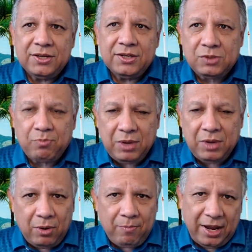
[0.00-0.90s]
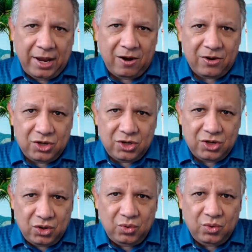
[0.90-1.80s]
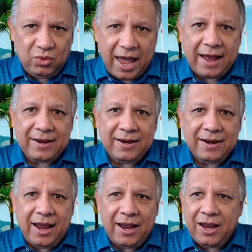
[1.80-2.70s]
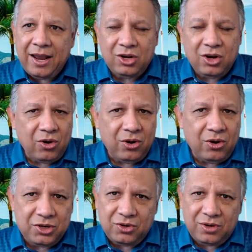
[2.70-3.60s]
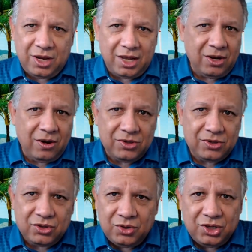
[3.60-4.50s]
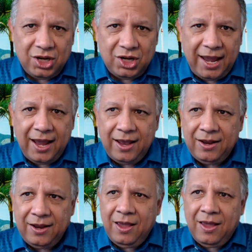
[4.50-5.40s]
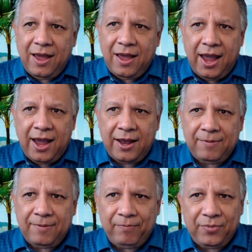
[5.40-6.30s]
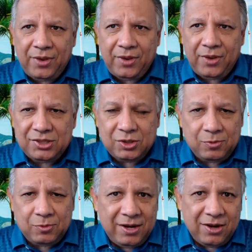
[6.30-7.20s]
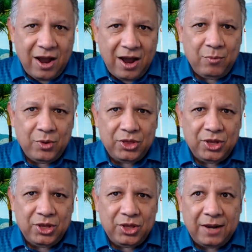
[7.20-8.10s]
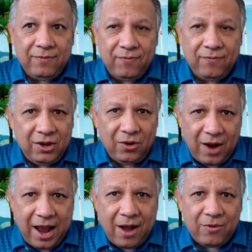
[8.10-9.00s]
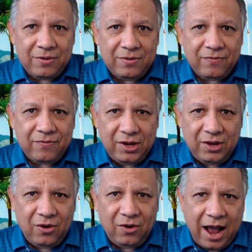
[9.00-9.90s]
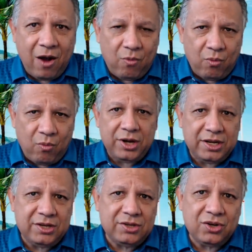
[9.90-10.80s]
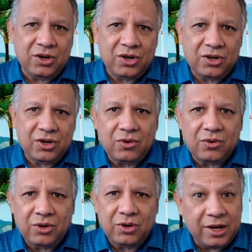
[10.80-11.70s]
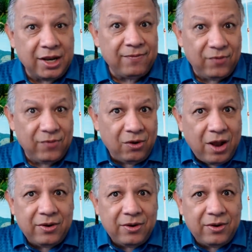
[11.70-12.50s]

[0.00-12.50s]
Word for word: Just be prepared to do that. And I encourage you, get there as soon as you can and and spend time with them and figure out, figure out what it is you're going to do, you know, and, and figure